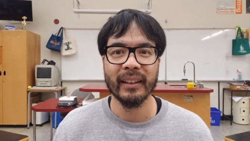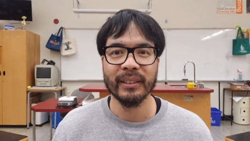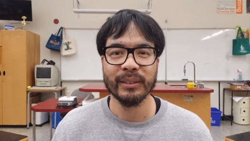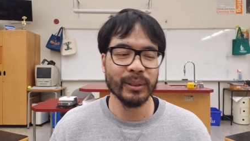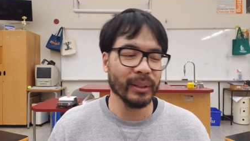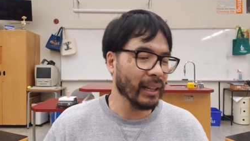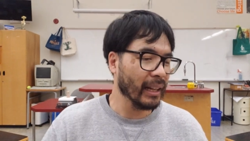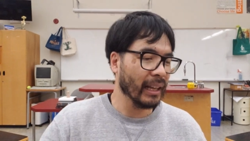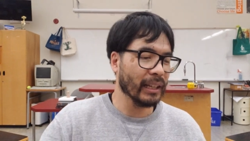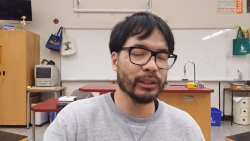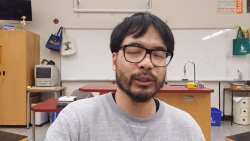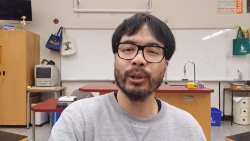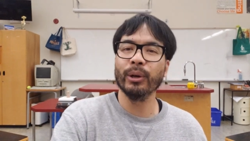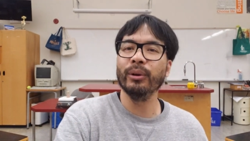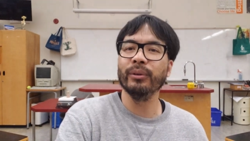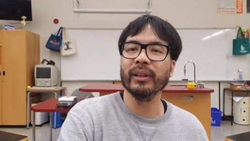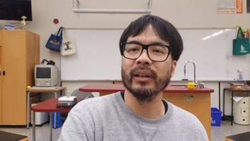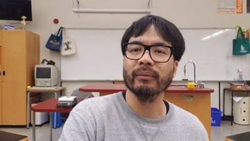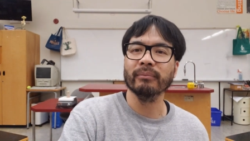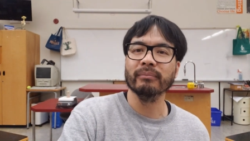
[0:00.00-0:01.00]
So then I
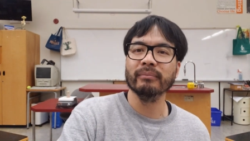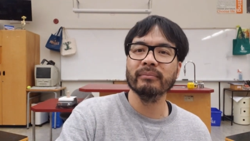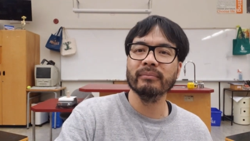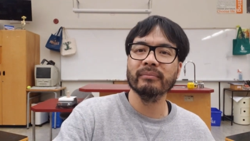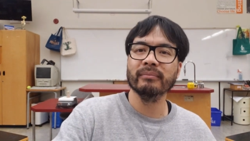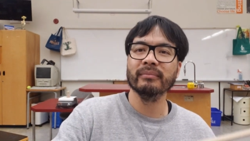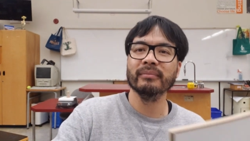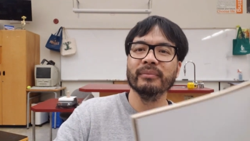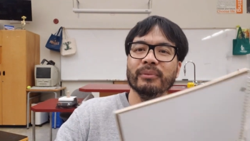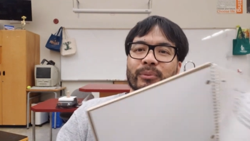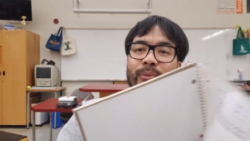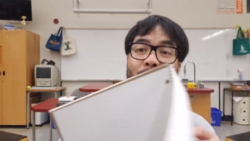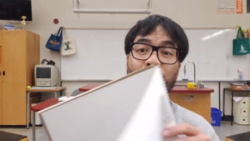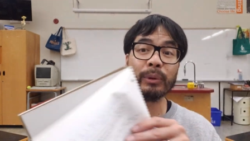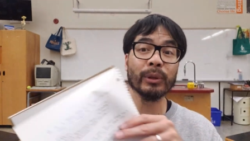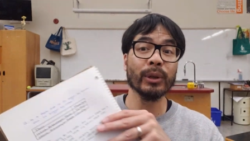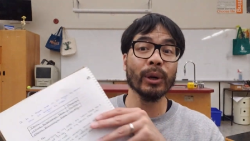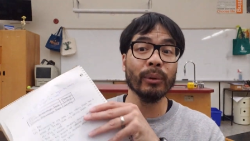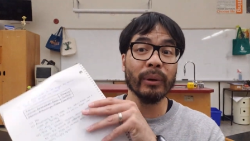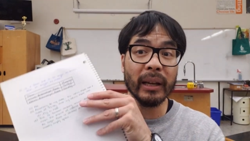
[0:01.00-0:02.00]
show them what
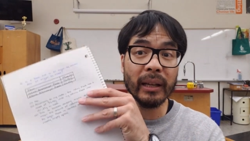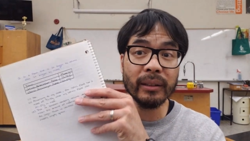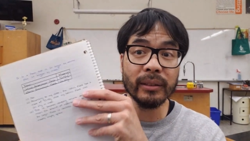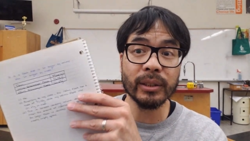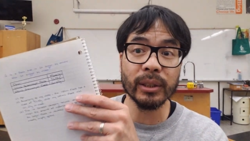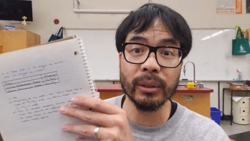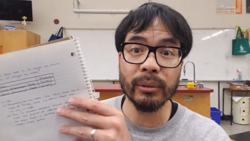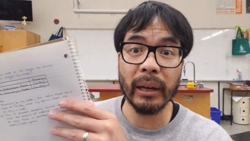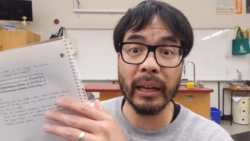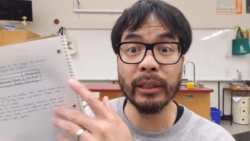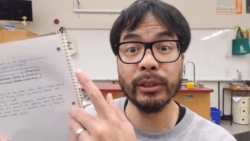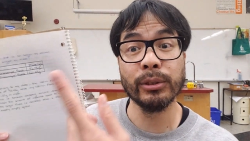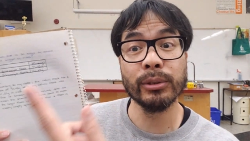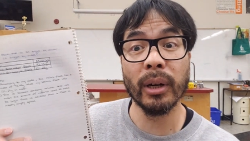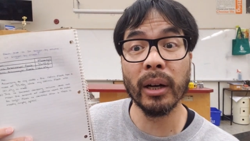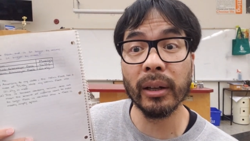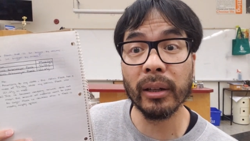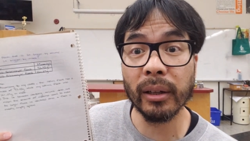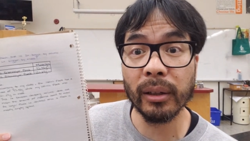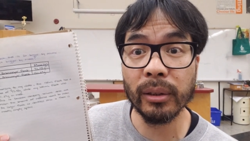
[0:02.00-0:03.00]
would go into a
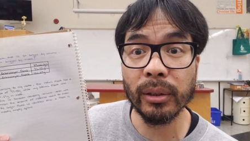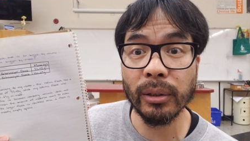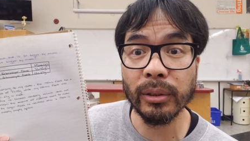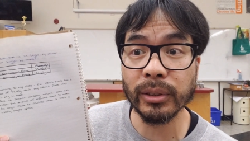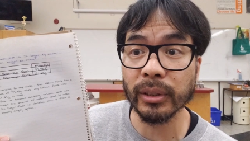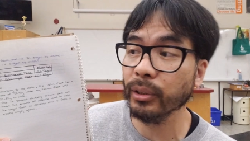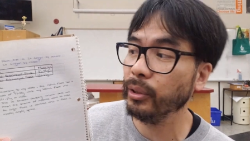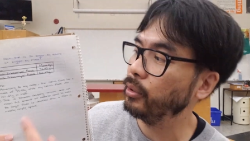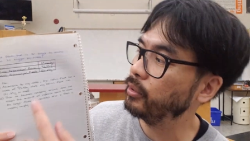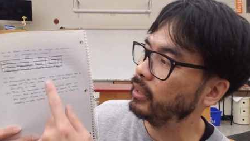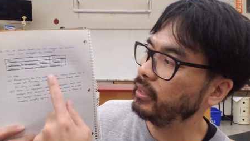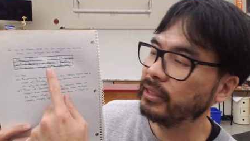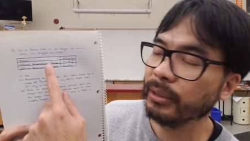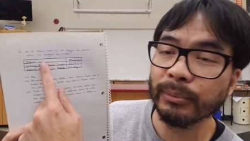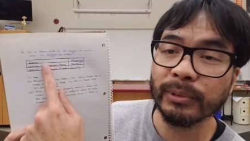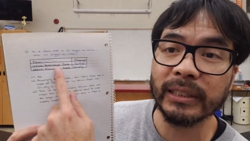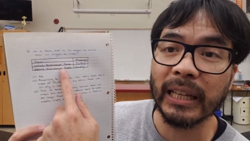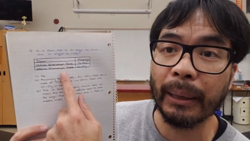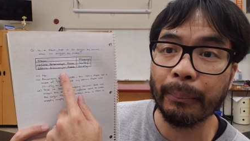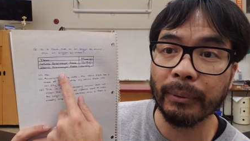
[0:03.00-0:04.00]
strong conclusion using
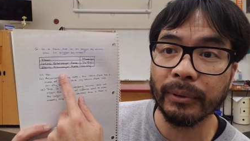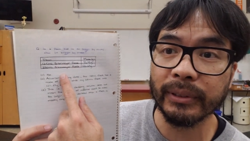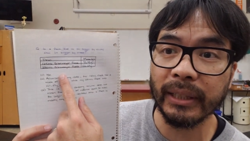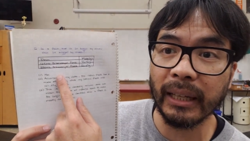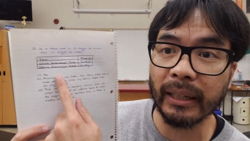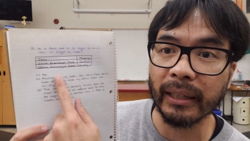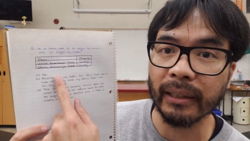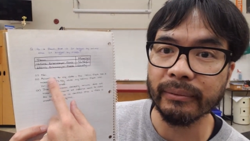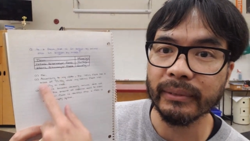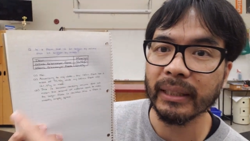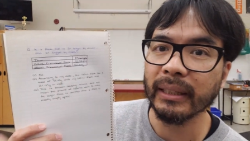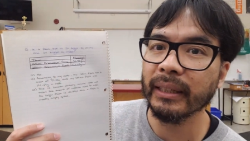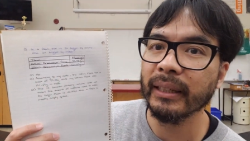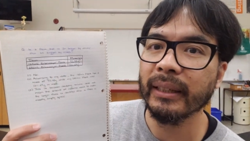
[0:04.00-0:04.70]
some sample data.